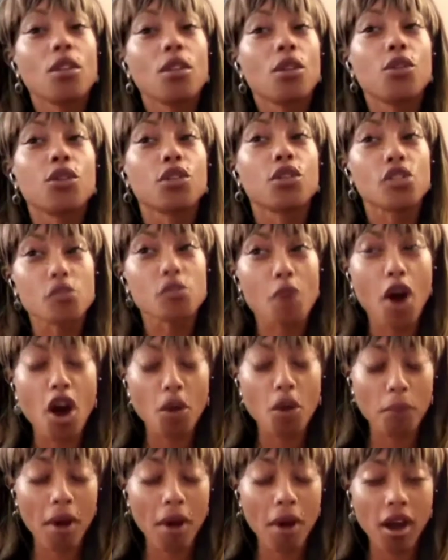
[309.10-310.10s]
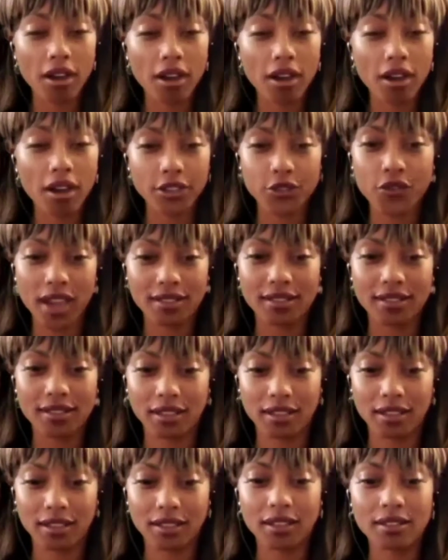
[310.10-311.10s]
The smallpox
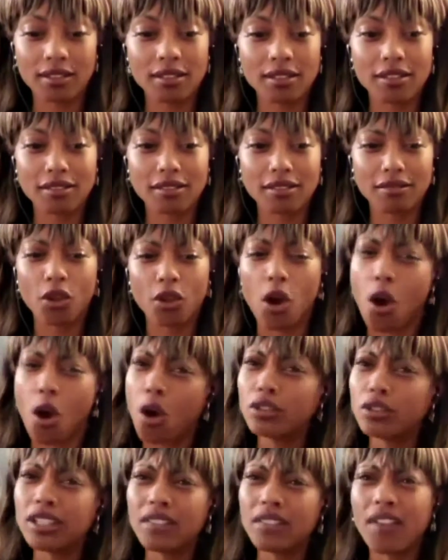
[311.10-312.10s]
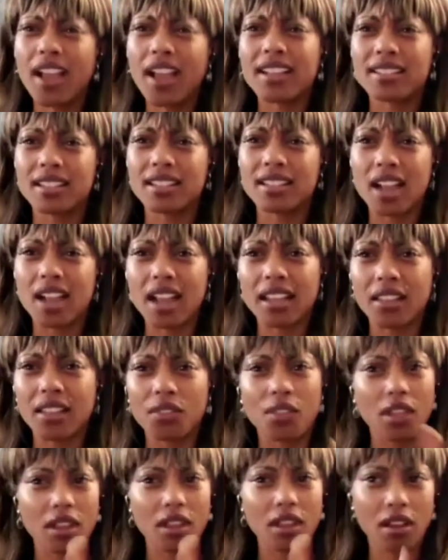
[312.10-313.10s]
vaccine is the only vaccine I
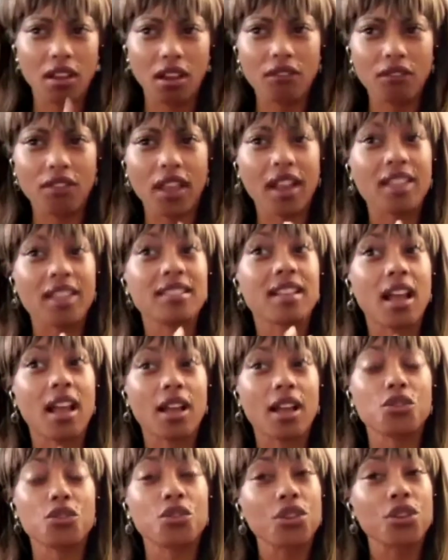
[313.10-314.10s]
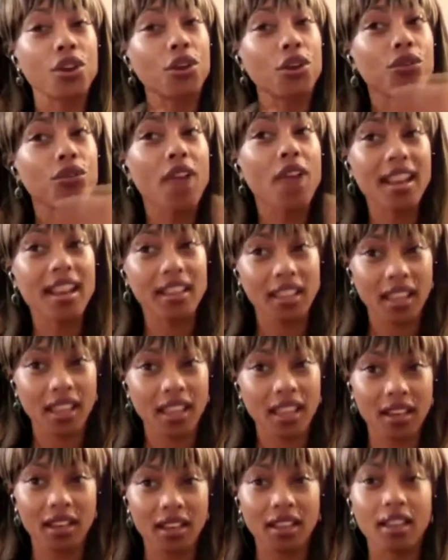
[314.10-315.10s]
can think of that has actually
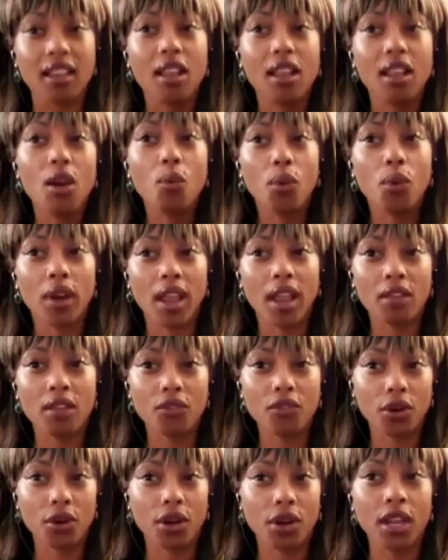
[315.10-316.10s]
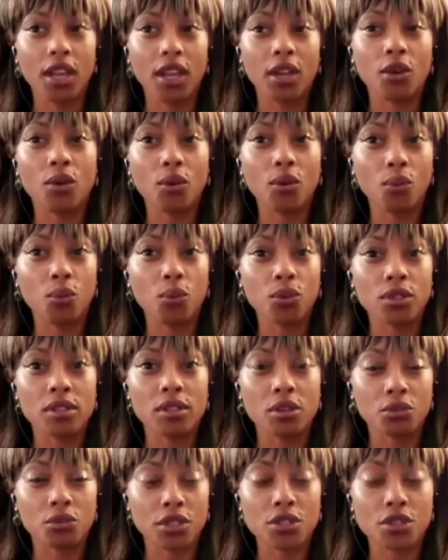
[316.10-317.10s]
eradicated whatever it was
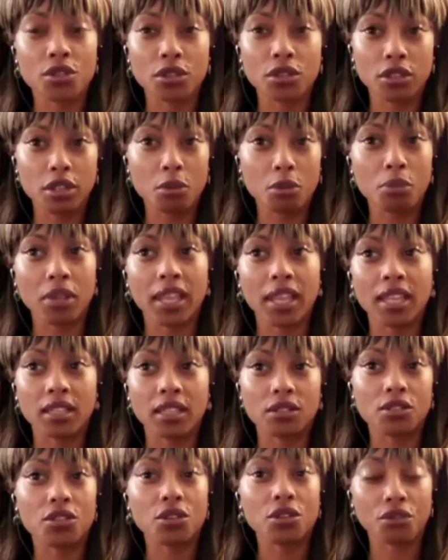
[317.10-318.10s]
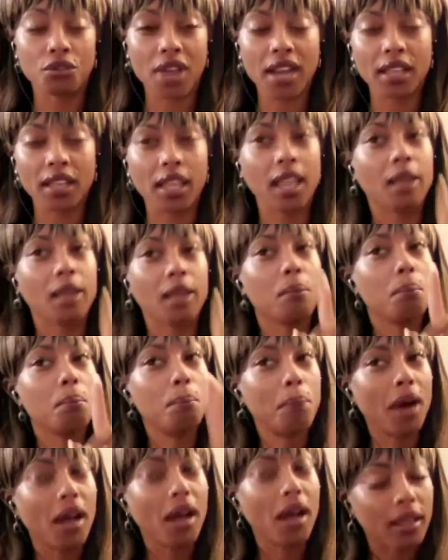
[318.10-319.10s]
originally planned to eradicate.
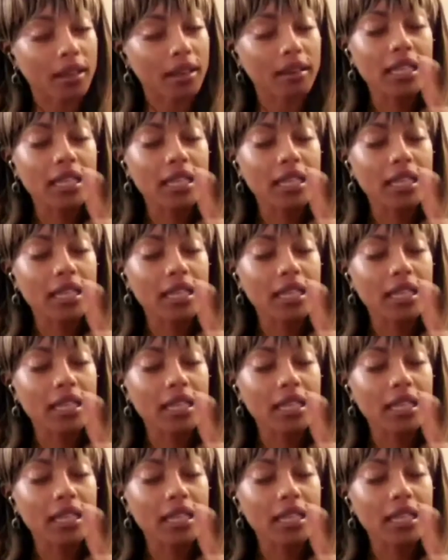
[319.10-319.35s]
But